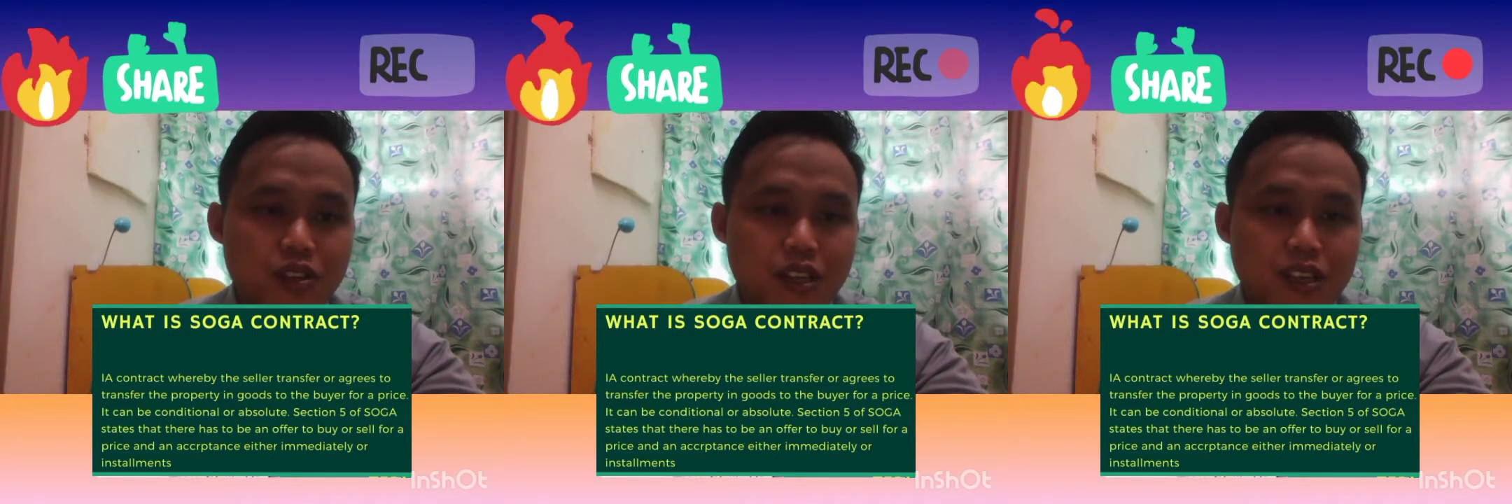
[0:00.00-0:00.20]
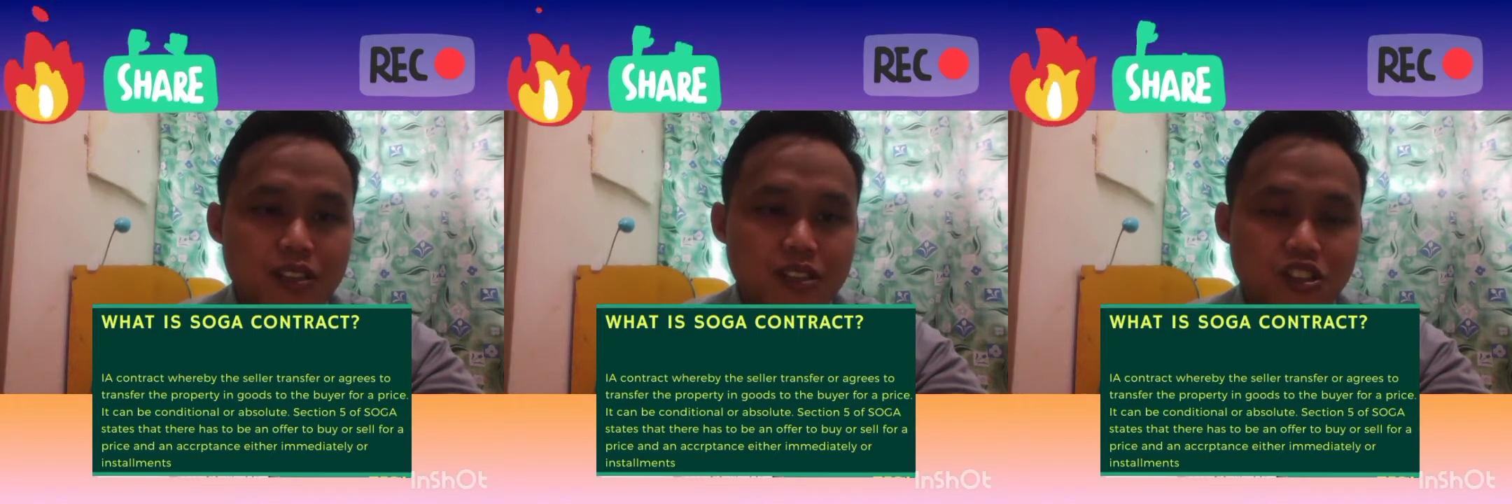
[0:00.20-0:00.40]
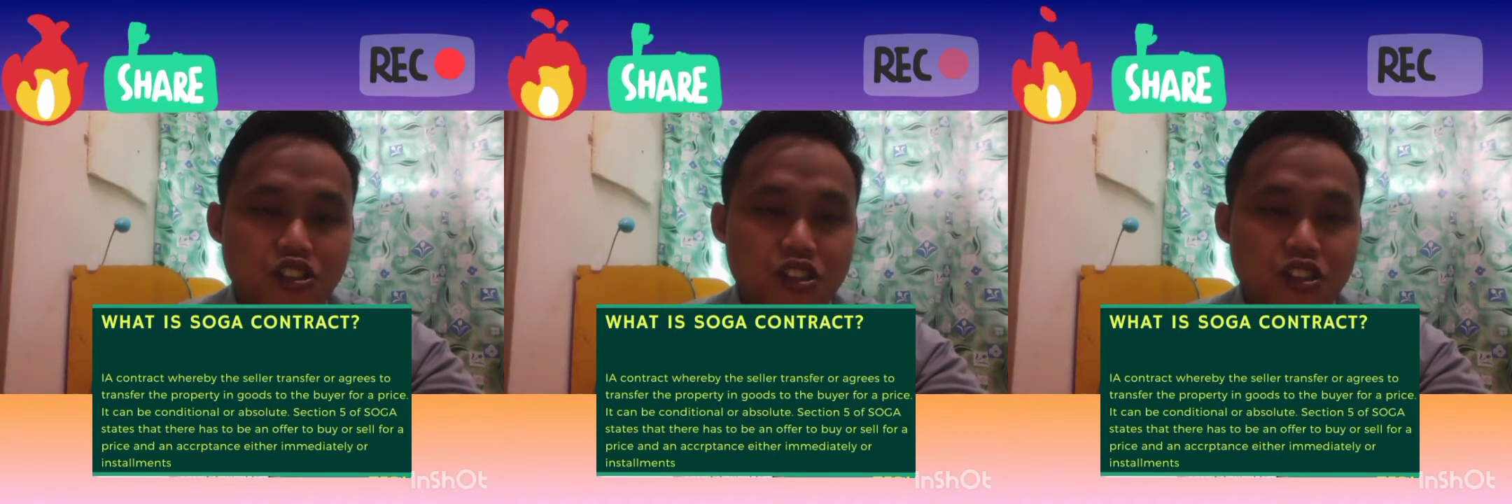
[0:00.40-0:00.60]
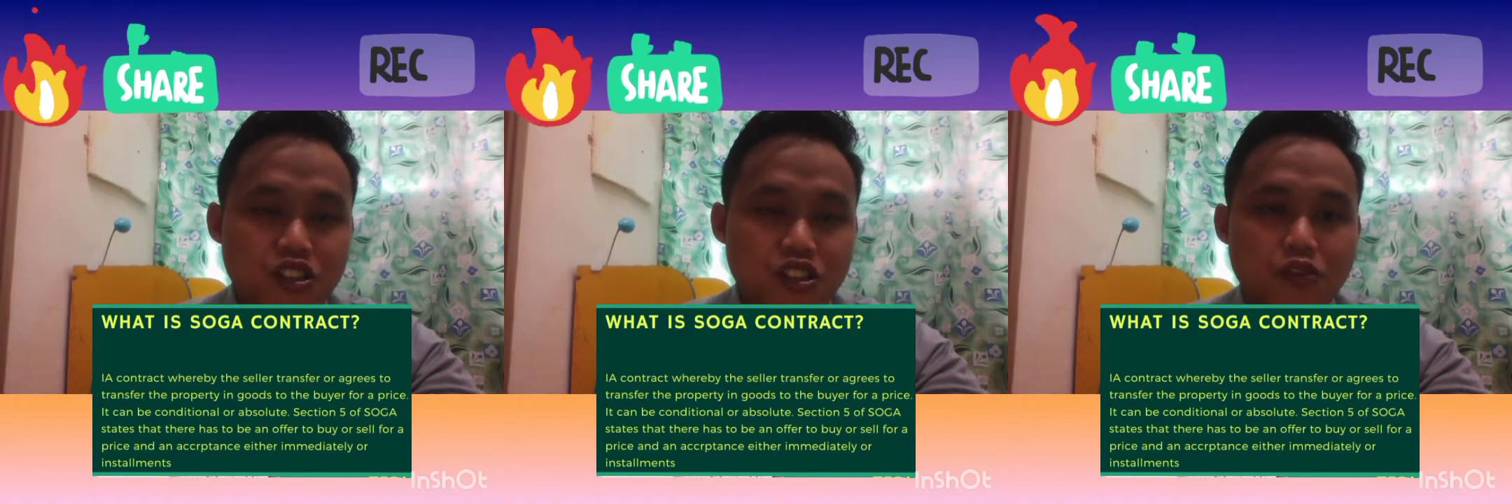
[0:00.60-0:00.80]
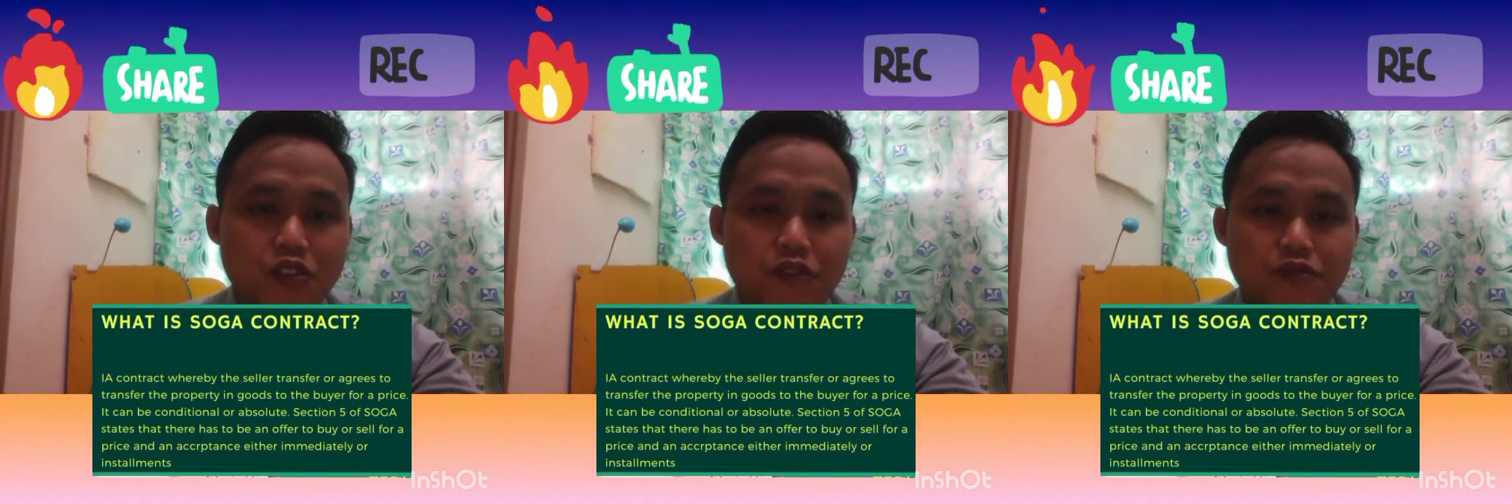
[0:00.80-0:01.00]
Section
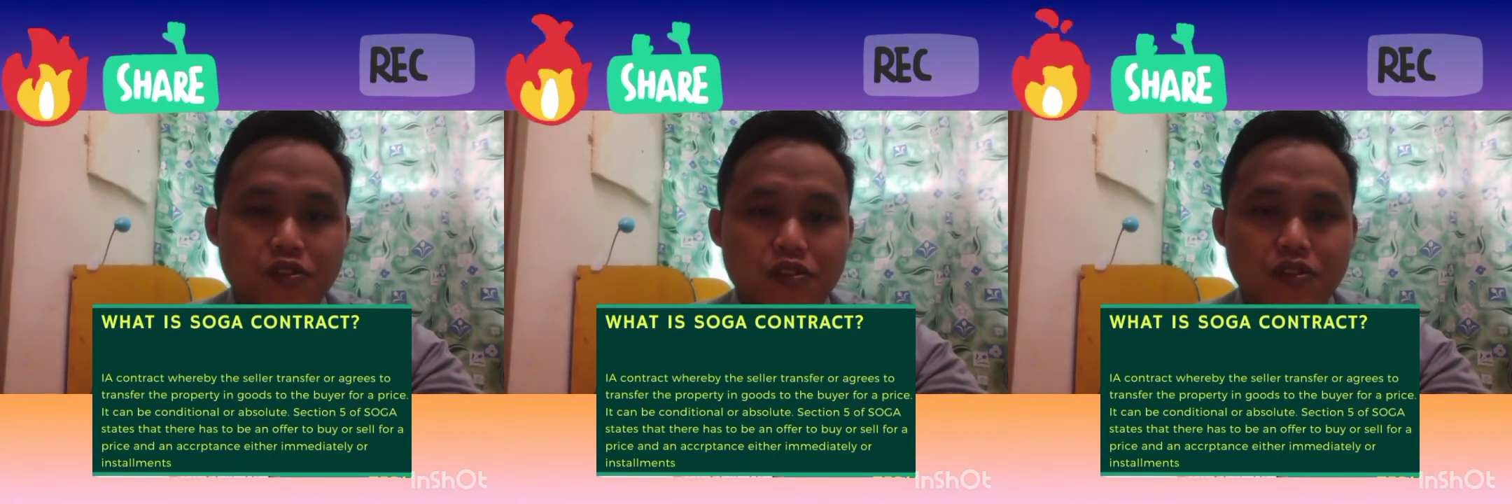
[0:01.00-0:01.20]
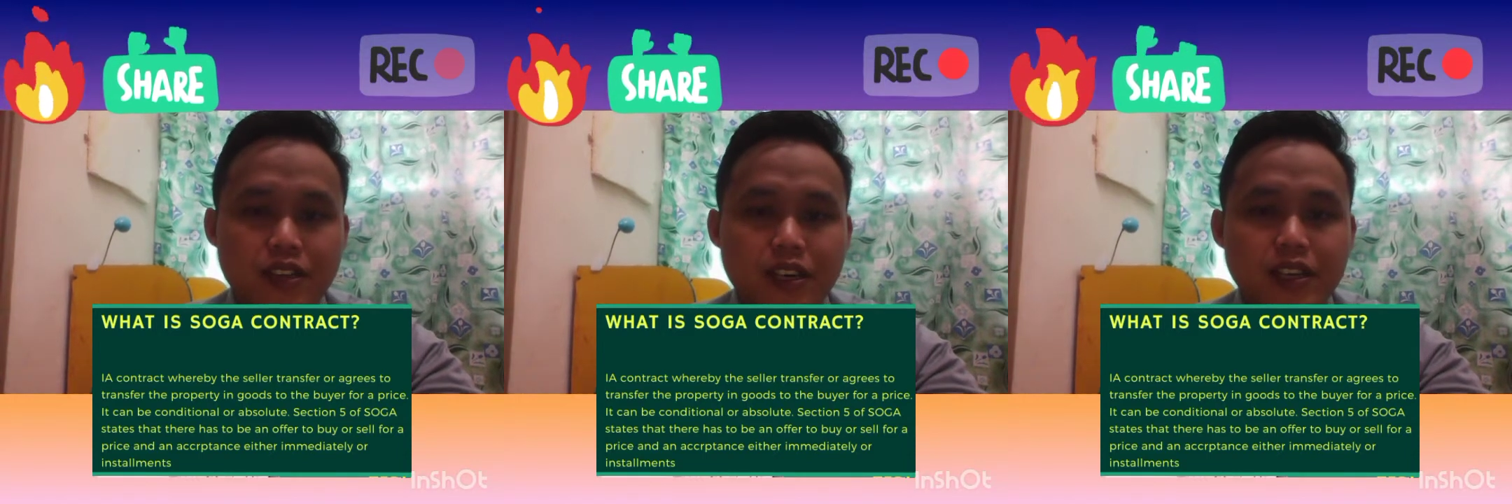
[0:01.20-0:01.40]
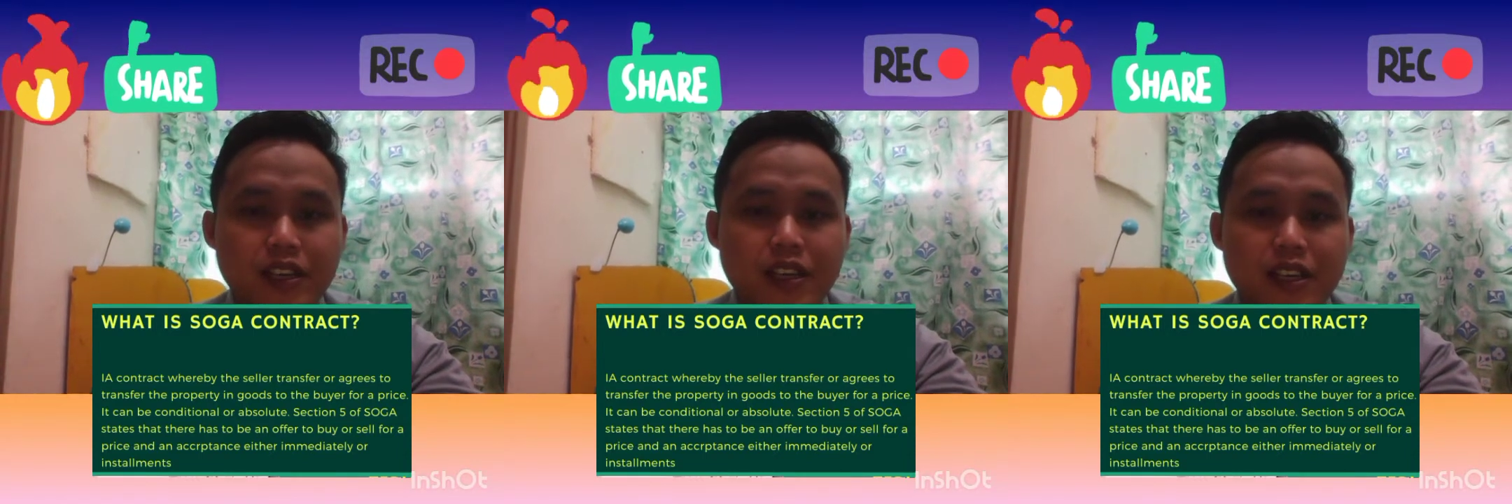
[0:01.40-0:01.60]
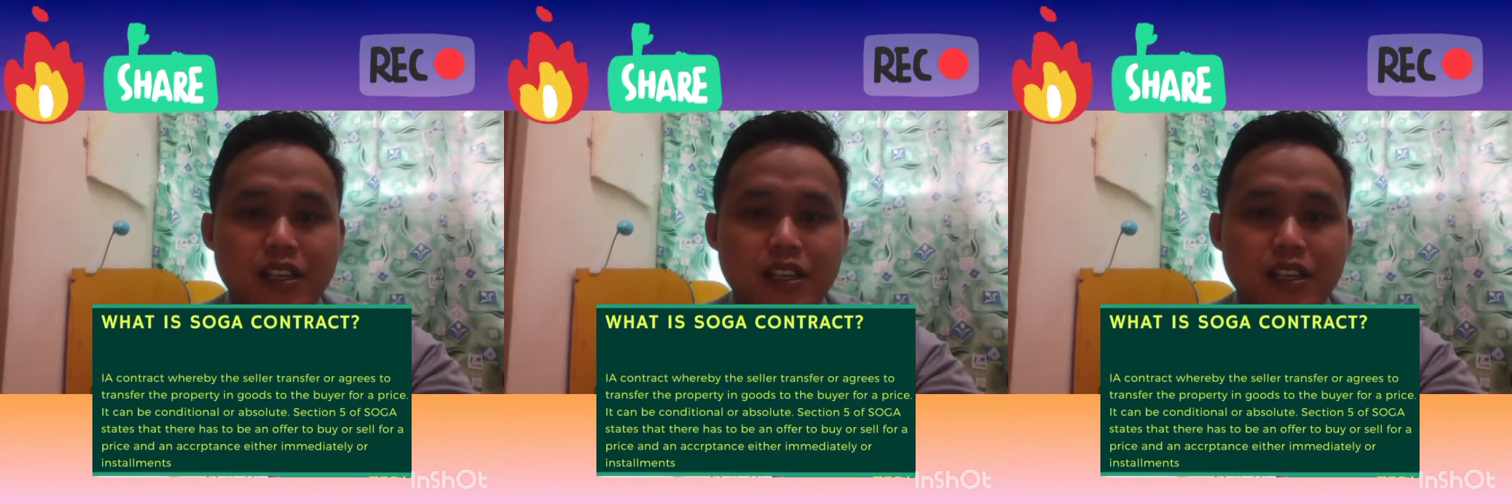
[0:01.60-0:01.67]
4 of SOGA,